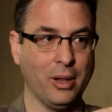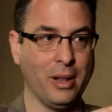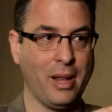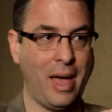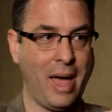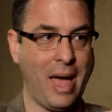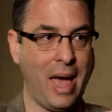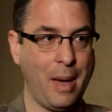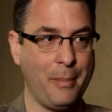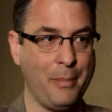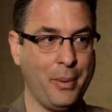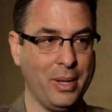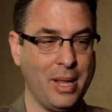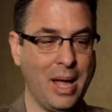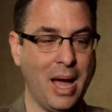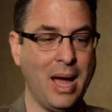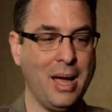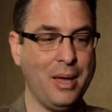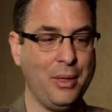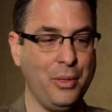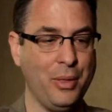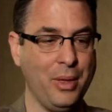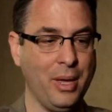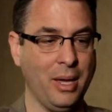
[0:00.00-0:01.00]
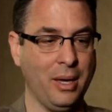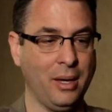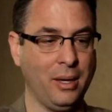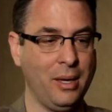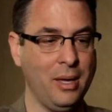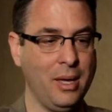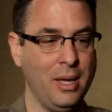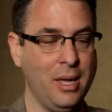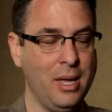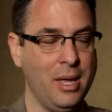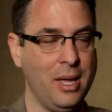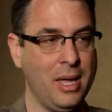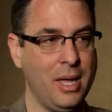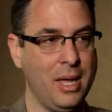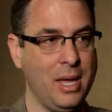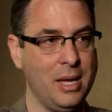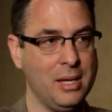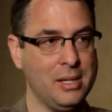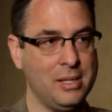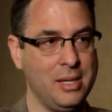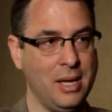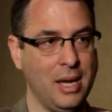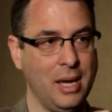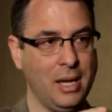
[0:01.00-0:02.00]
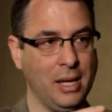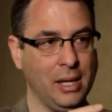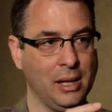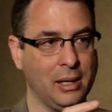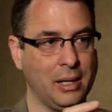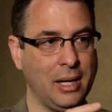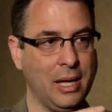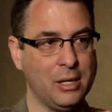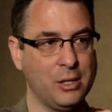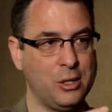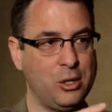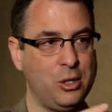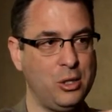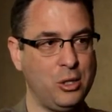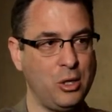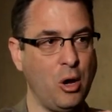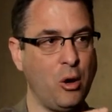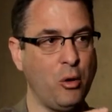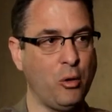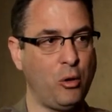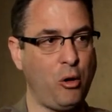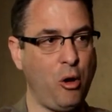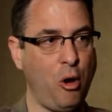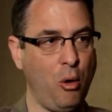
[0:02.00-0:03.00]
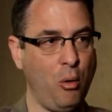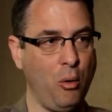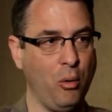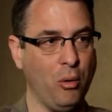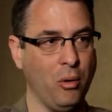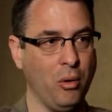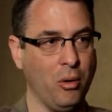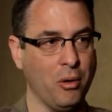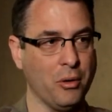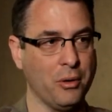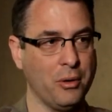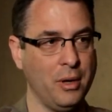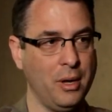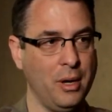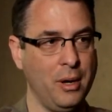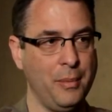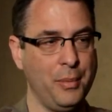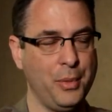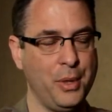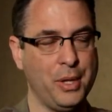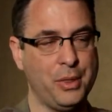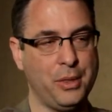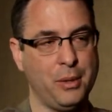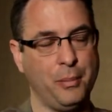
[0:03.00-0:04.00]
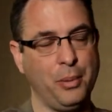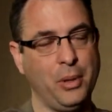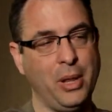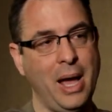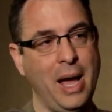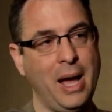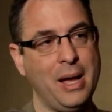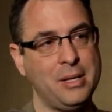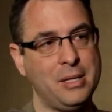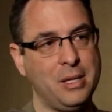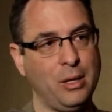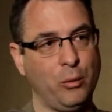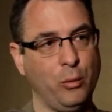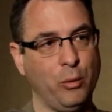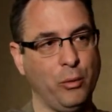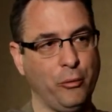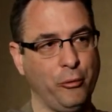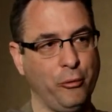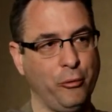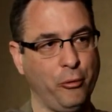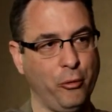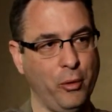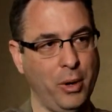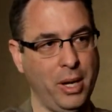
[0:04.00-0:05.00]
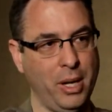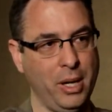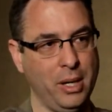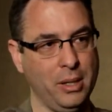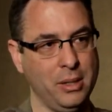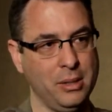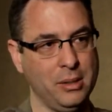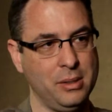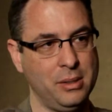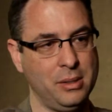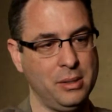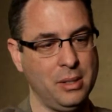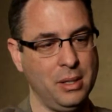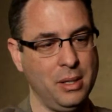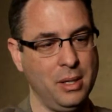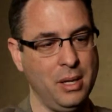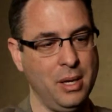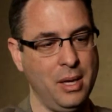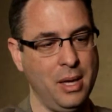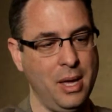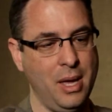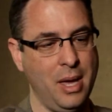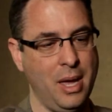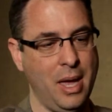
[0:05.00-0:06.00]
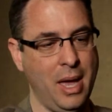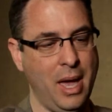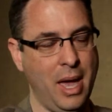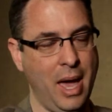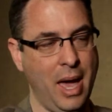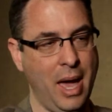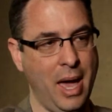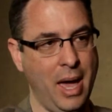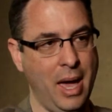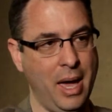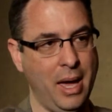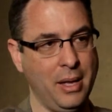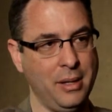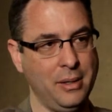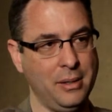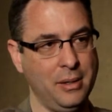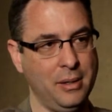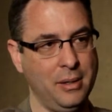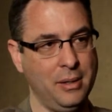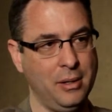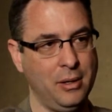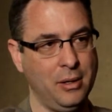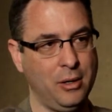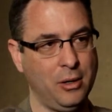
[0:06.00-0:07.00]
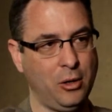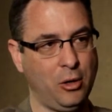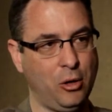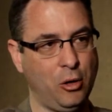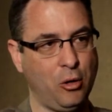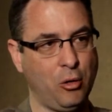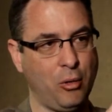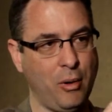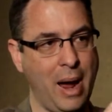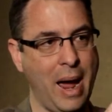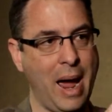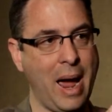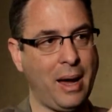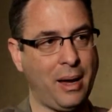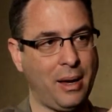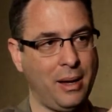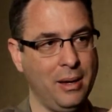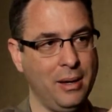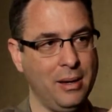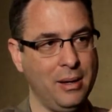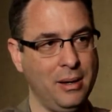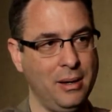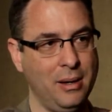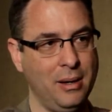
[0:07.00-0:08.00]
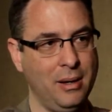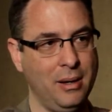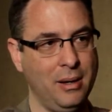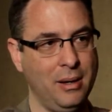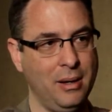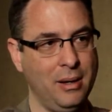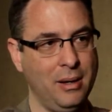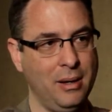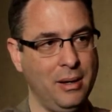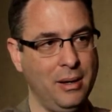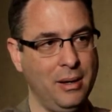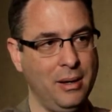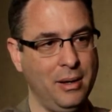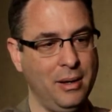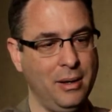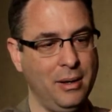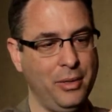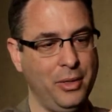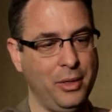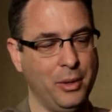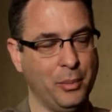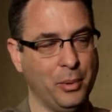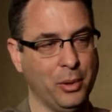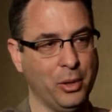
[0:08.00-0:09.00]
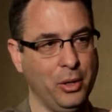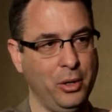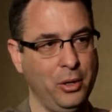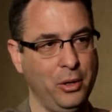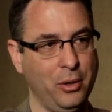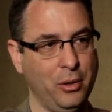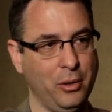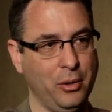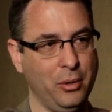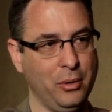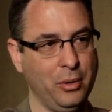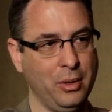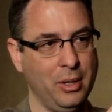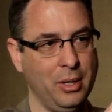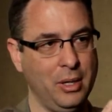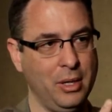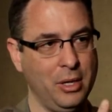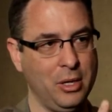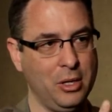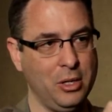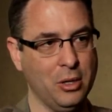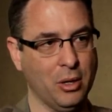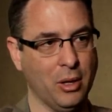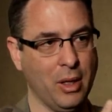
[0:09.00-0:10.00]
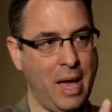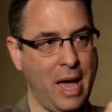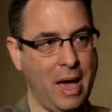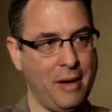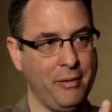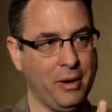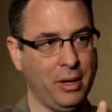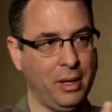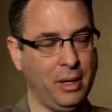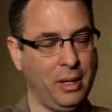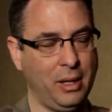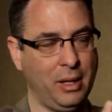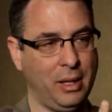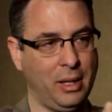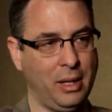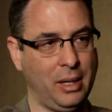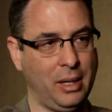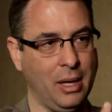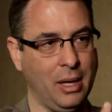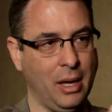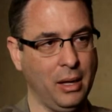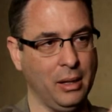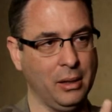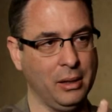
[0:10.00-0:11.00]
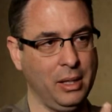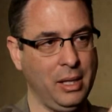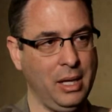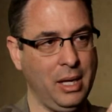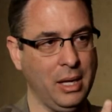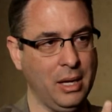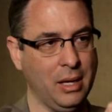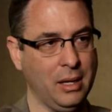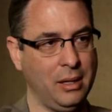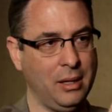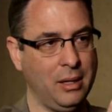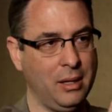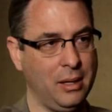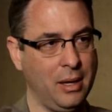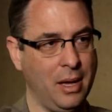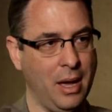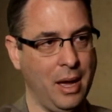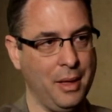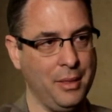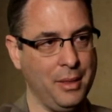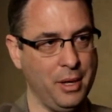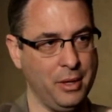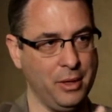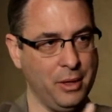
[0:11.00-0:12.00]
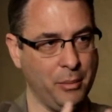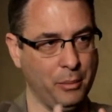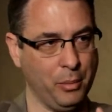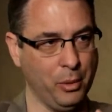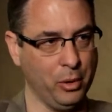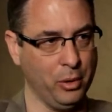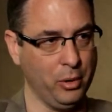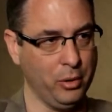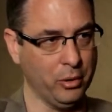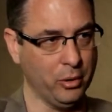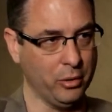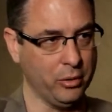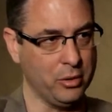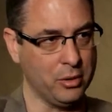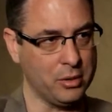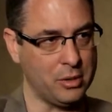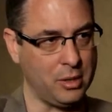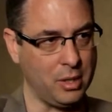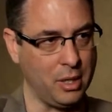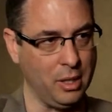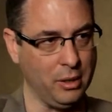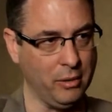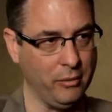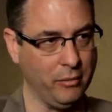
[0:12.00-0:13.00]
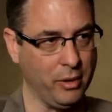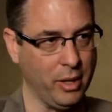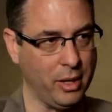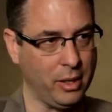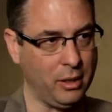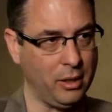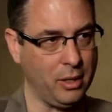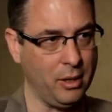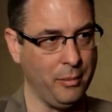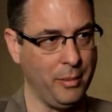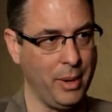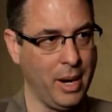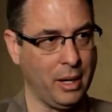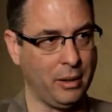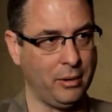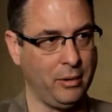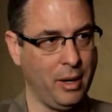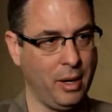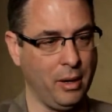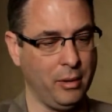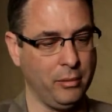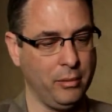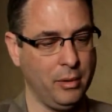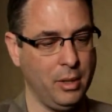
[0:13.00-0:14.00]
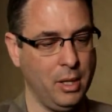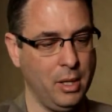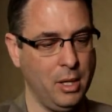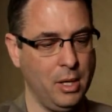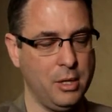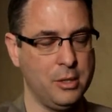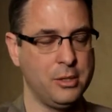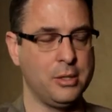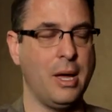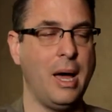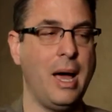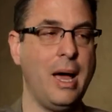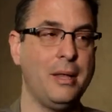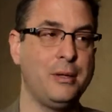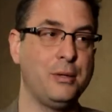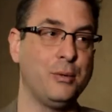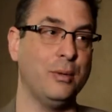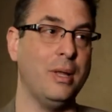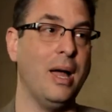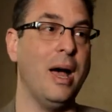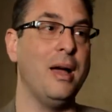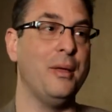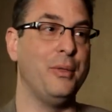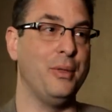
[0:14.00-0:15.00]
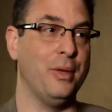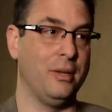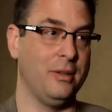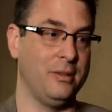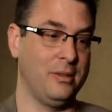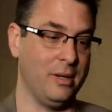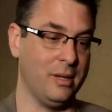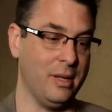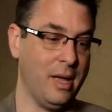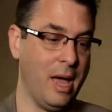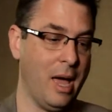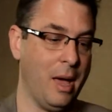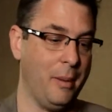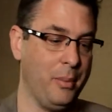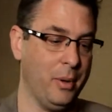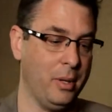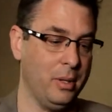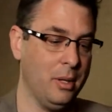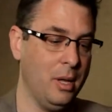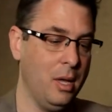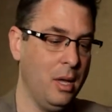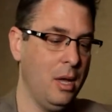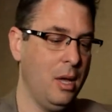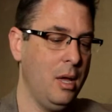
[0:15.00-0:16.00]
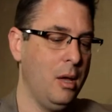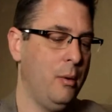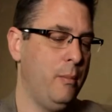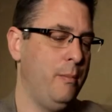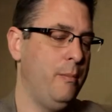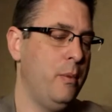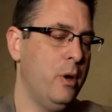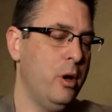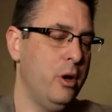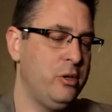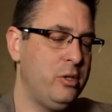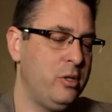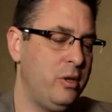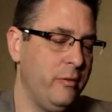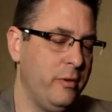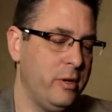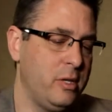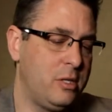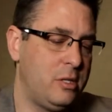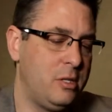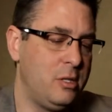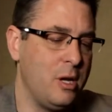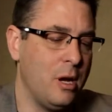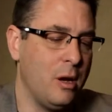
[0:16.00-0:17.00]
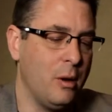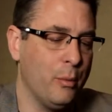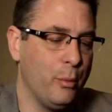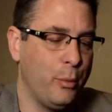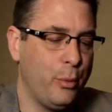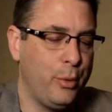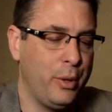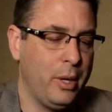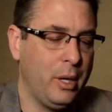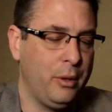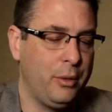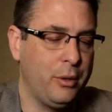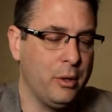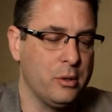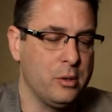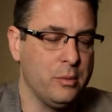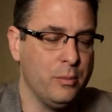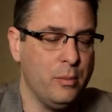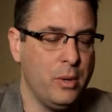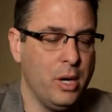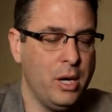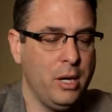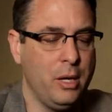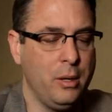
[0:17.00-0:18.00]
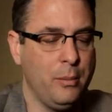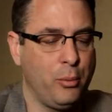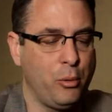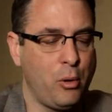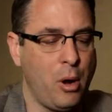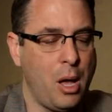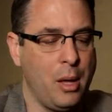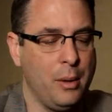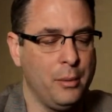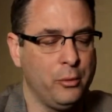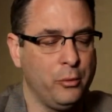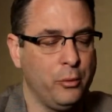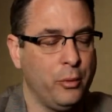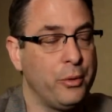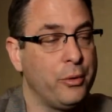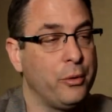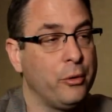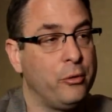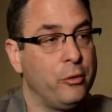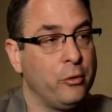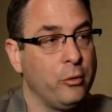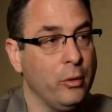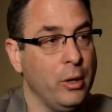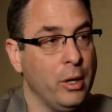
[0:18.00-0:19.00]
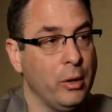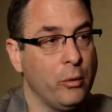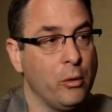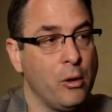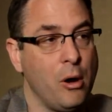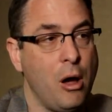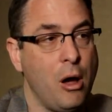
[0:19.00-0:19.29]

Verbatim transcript: what will happen i think is that it'll get so cold that the plastic will freeze and crack the balloon you'll have a a leak and then the balloon will just kind of like come back down. So that's what I think is going to happen. Most of us don't think there's money problems with the string.